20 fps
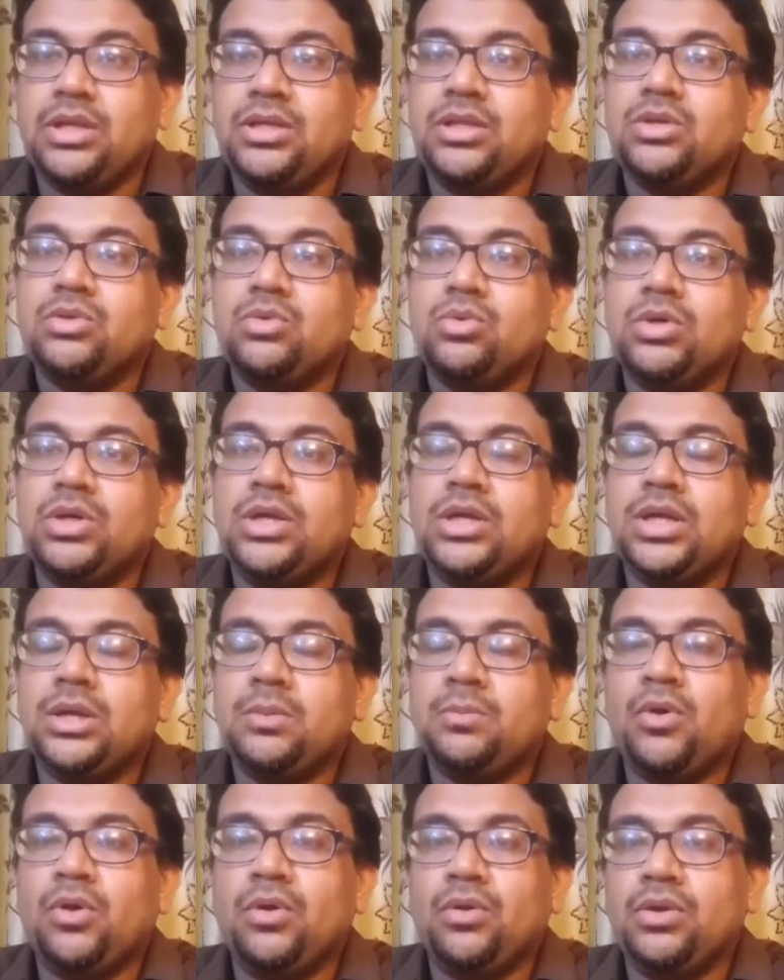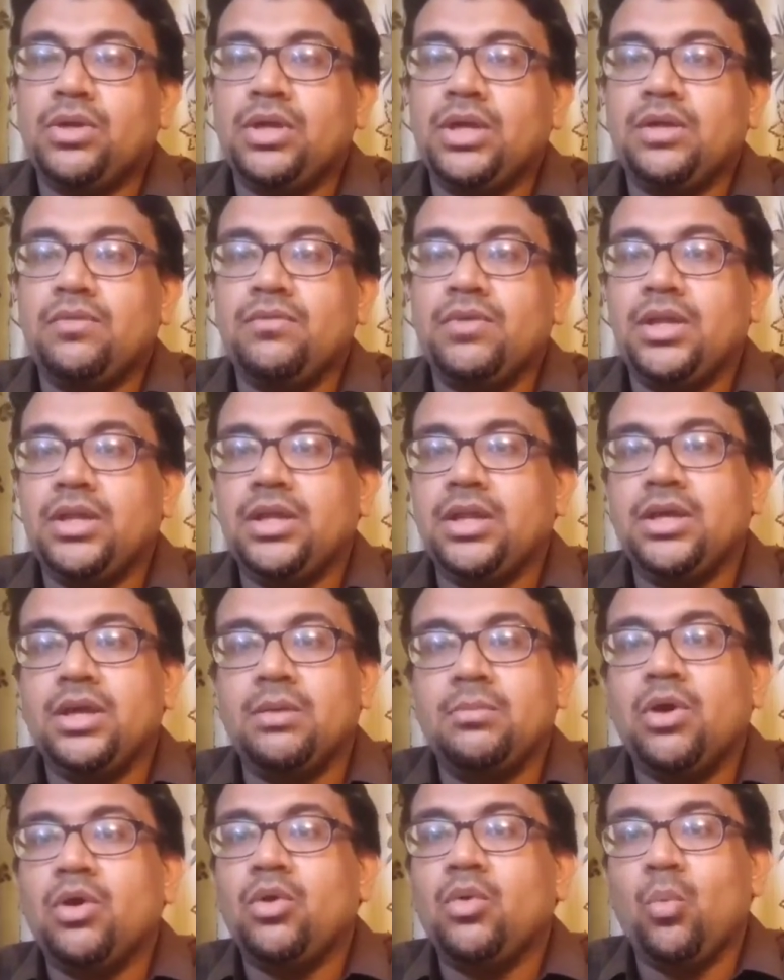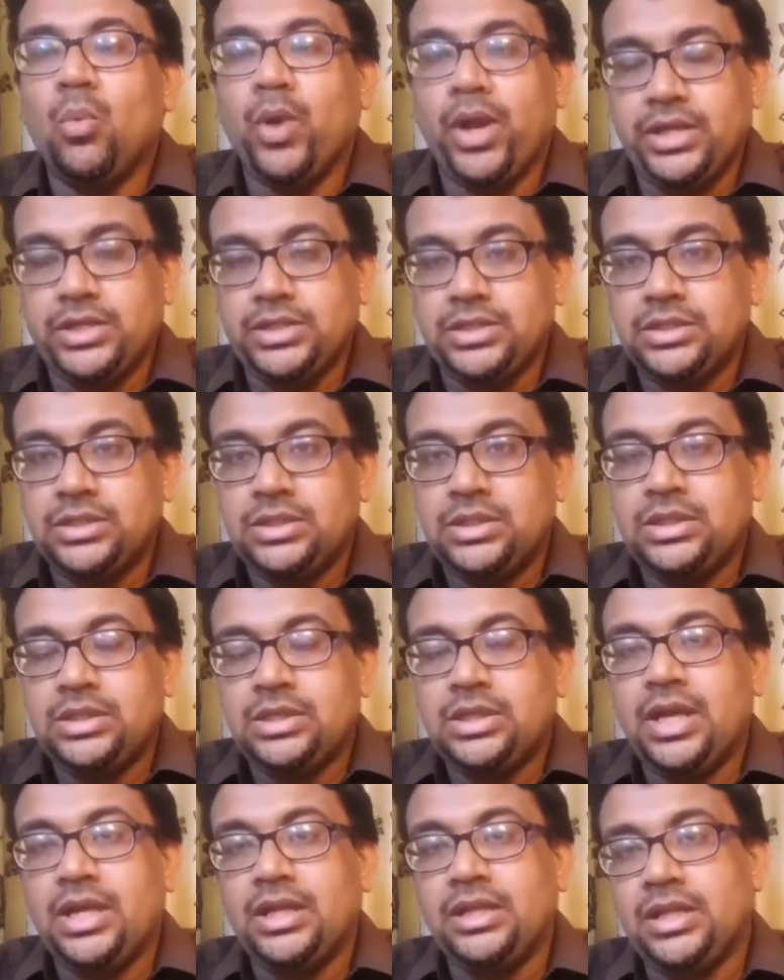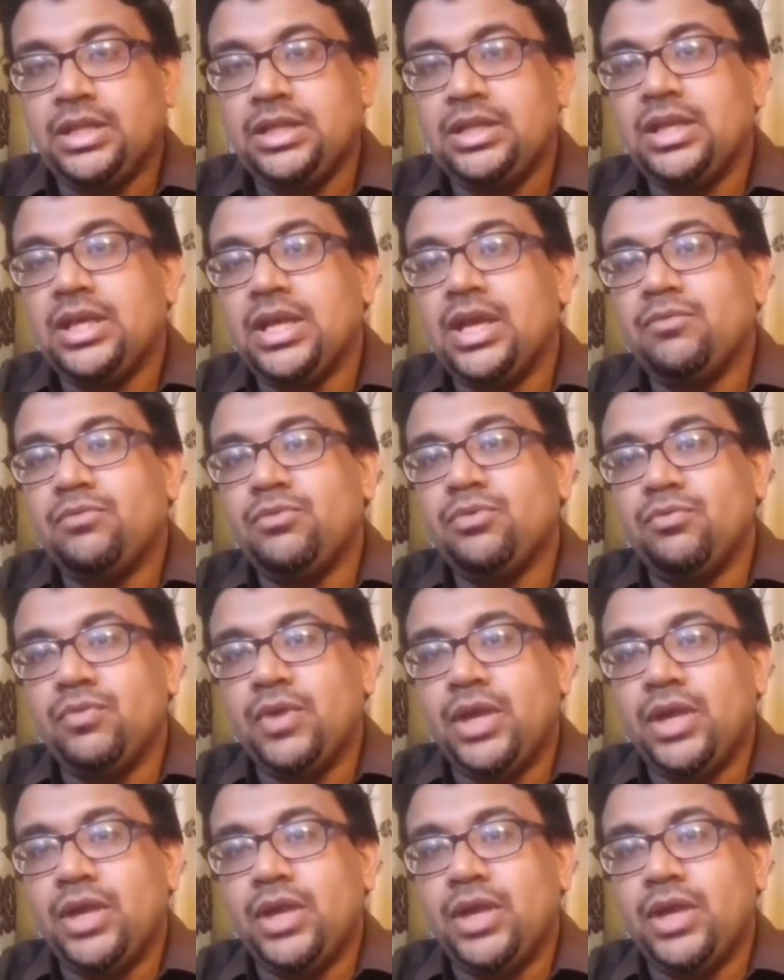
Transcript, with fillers: in the cooker type autoclave and they come out wet and then they have to